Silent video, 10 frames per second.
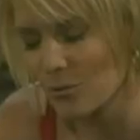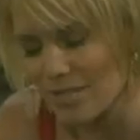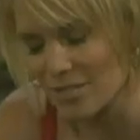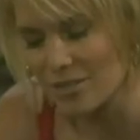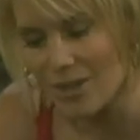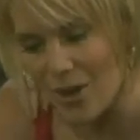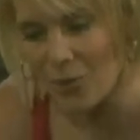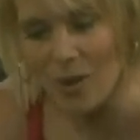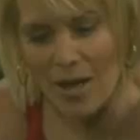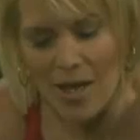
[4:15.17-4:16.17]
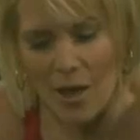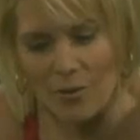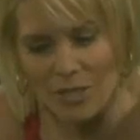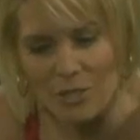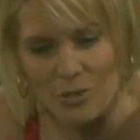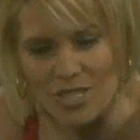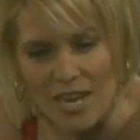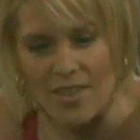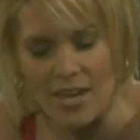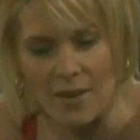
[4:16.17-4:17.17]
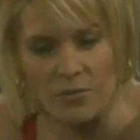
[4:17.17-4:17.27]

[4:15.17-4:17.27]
Luis, no. I, how can you say that